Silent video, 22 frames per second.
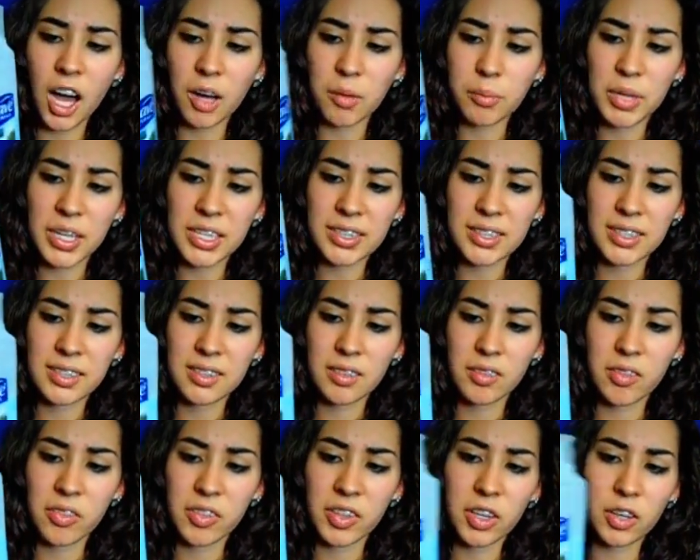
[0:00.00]
It's
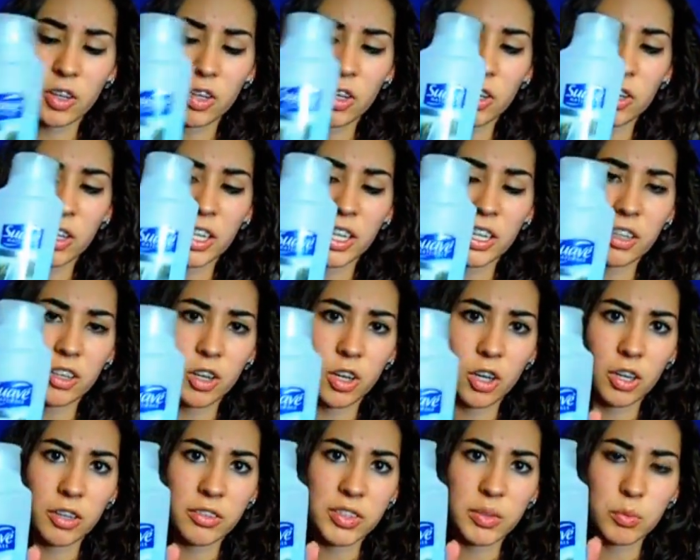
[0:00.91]
thinner and it
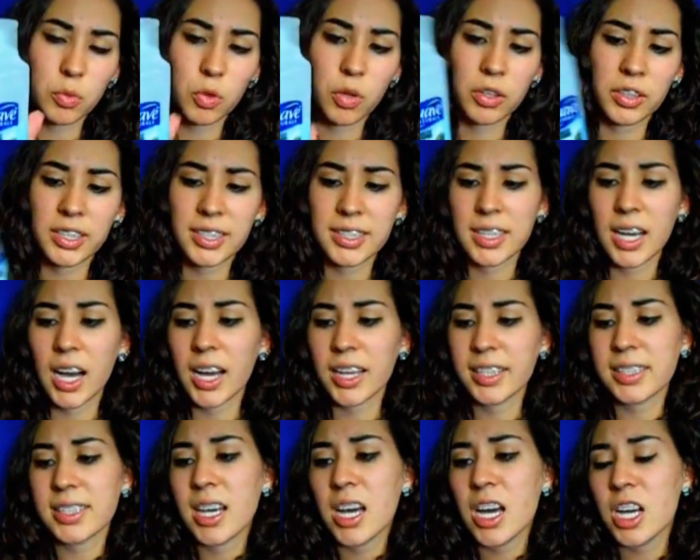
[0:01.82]
curves more on the
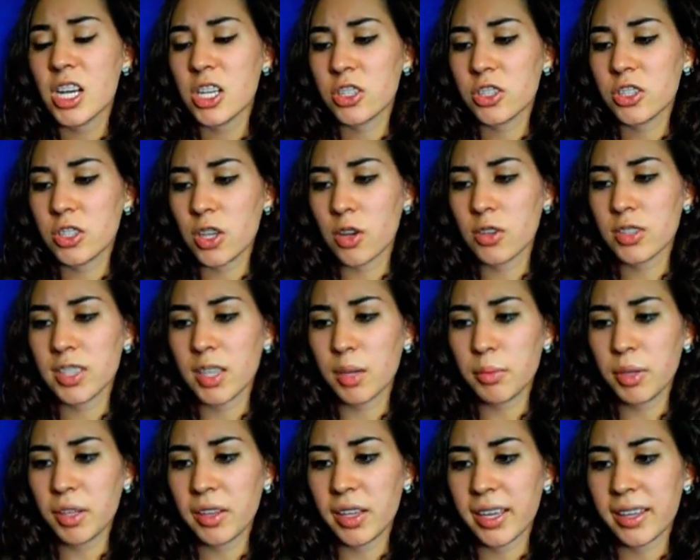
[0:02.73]
sides. So
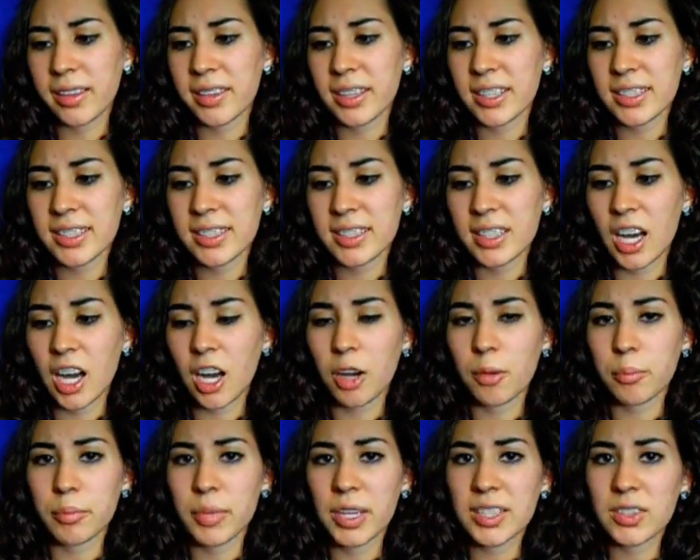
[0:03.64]
something like this,
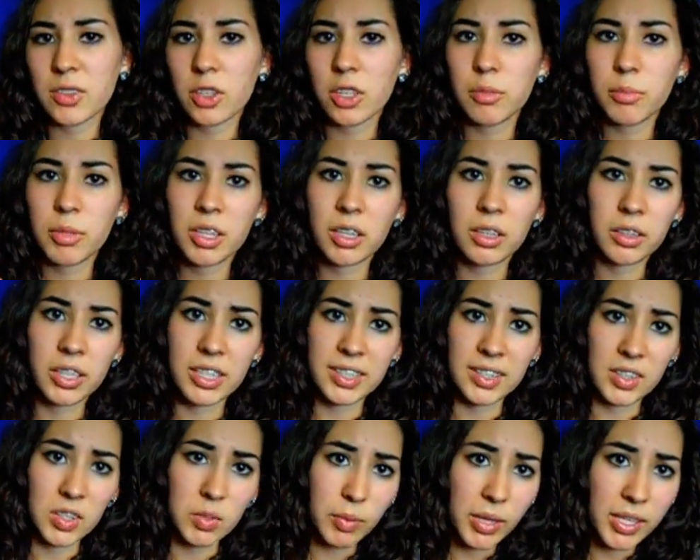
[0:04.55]
it's going to be the
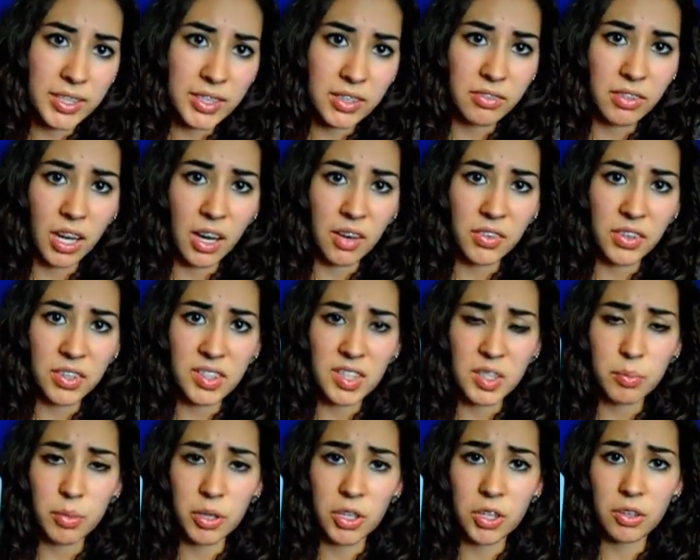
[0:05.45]
least expensive
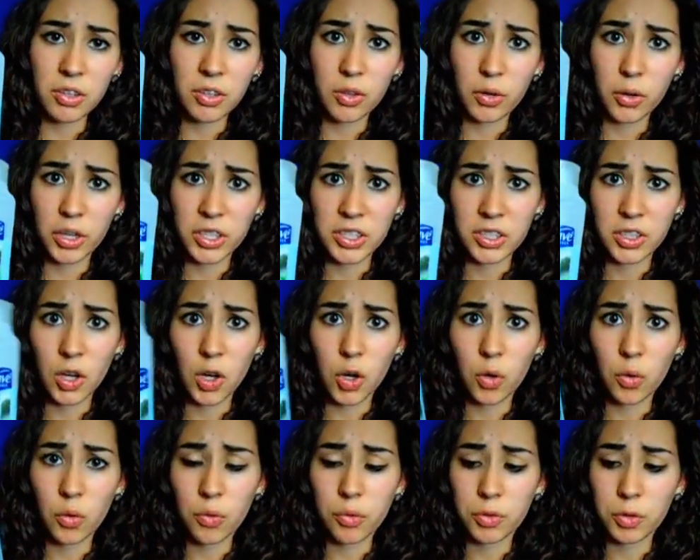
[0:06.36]
obviously, but you're going to
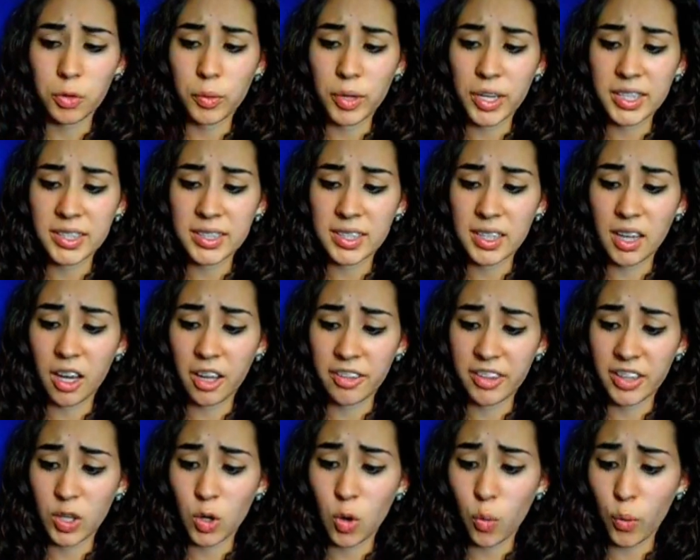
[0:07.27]
go through it
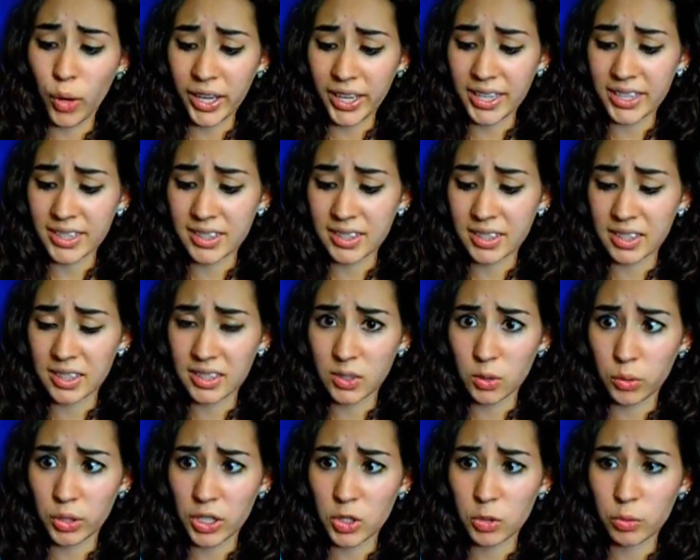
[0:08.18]
the quickest. It's
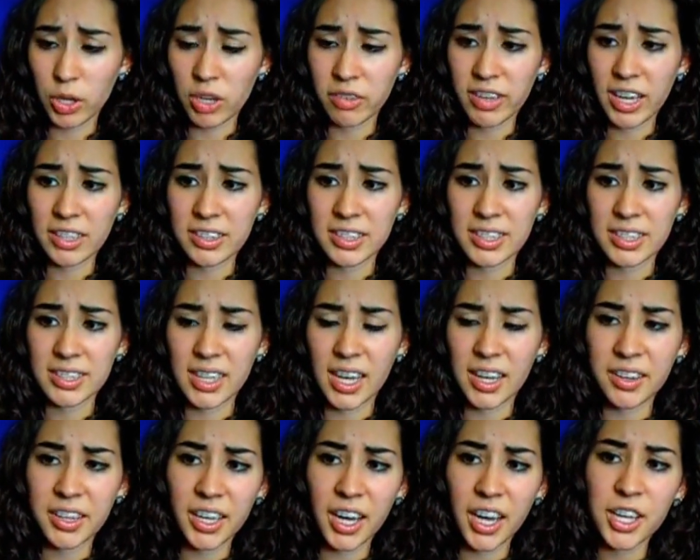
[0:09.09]
only 12 ounces. I
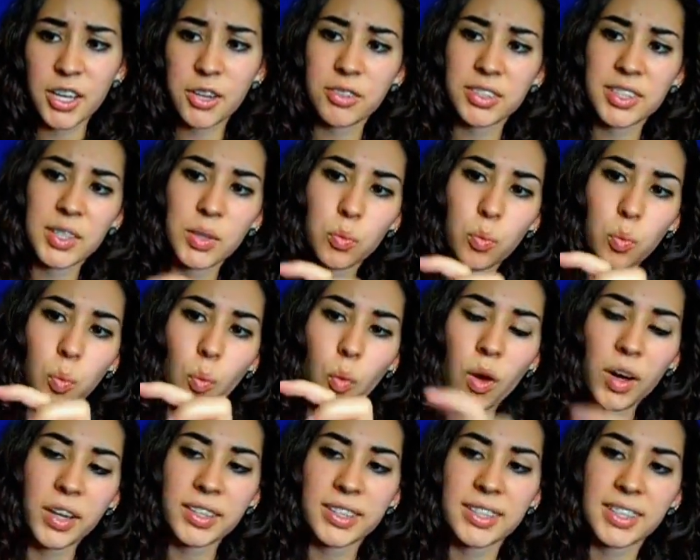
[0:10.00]
think I used it
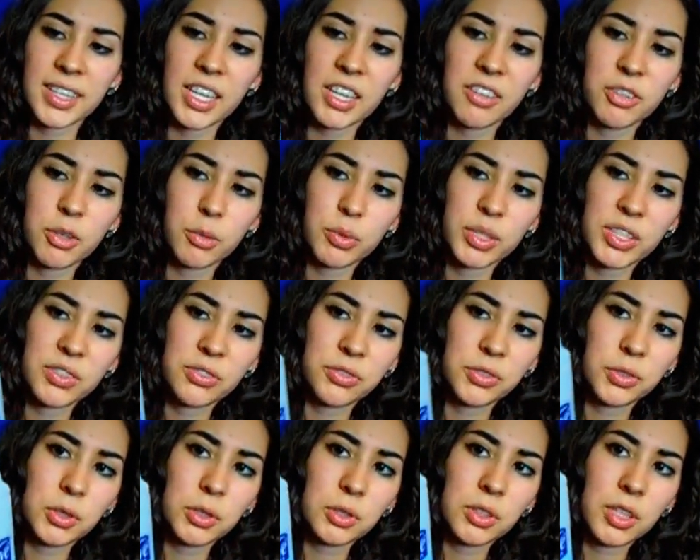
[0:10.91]
once, and if it was
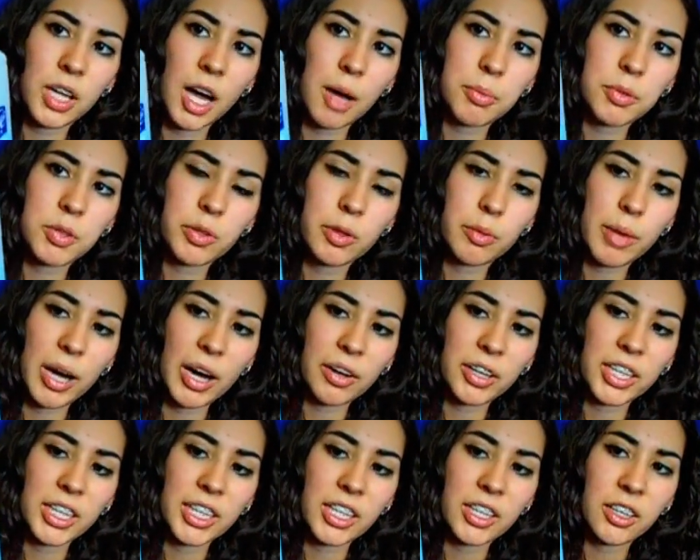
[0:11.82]
full up to
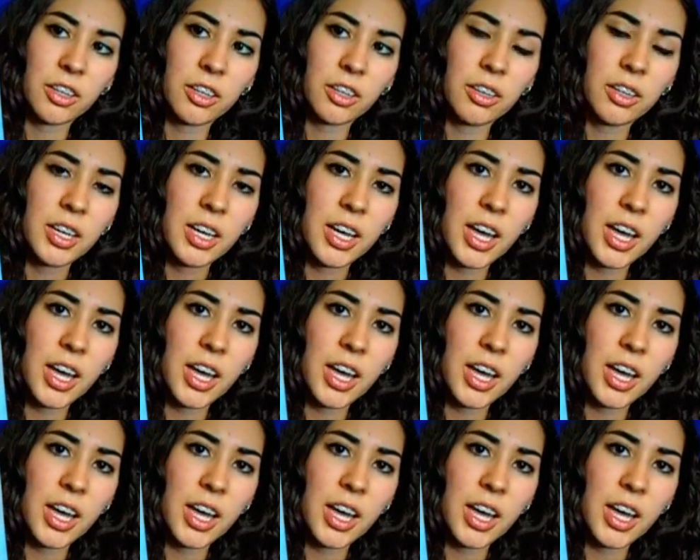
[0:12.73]
about here,